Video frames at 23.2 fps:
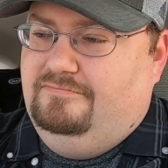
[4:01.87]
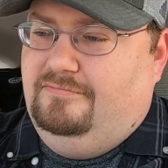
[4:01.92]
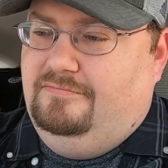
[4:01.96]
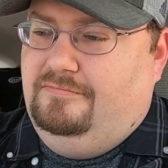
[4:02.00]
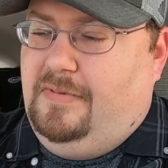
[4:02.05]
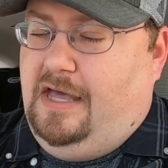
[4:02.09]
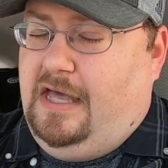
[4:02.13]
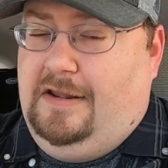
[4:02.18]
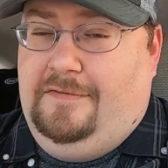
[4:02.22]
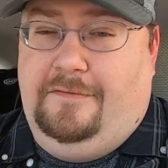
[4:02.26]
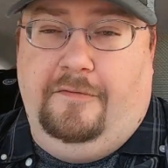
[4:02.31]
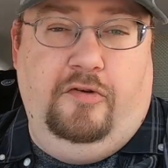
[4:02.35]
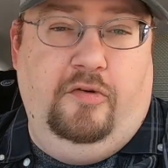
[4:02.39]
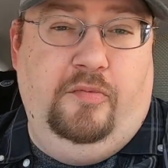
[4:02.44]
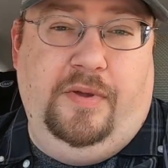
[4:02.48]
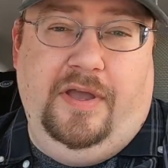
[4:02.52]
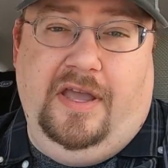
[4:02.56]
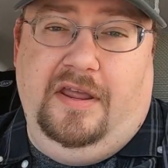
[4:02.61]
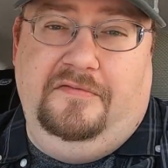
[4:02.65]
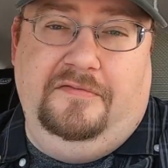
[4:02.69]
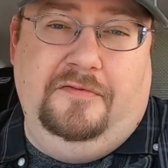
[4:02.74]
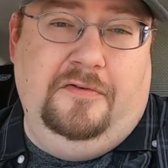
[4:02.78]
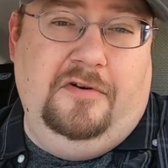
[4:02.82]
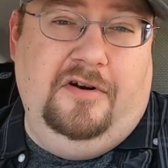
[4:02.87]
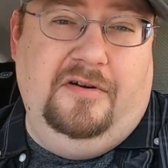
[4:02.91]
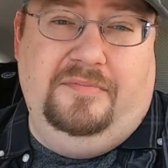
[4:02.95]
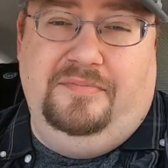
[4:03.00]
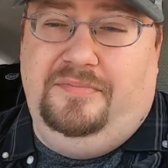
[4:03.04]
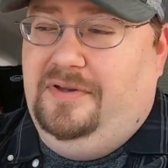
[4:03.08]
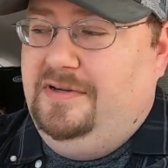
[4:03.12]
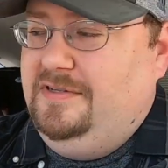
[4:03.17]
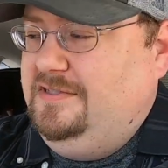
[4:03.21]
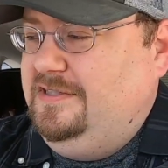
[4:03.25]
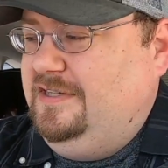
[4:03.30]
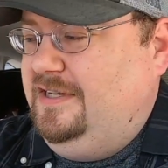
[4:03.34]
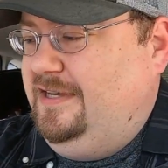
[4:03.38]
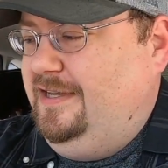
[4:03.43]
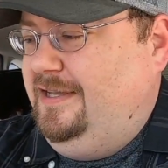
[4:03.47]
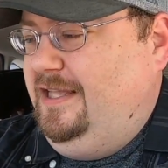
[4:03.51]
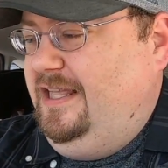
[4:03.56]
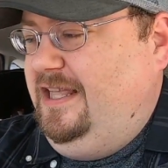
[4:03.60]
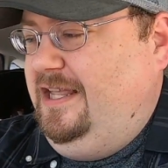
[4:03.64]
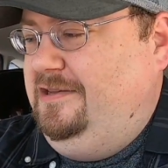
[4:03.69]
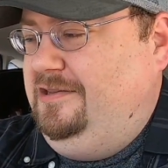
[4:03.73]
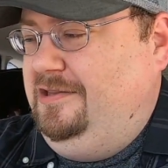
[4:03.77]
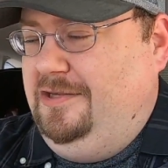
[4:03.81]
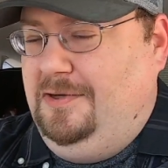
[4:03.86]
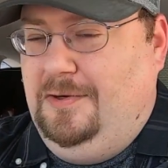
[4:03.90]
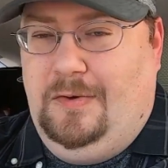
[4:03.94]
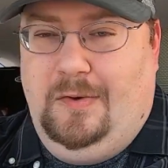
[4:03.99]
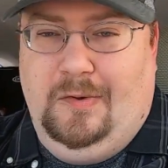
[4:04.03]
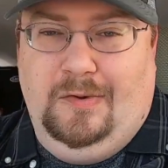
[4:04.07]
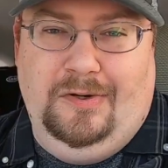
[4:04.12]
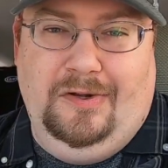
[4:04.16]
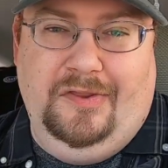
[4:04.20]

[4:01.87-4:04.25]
Might have overpaid for it, but it's a cool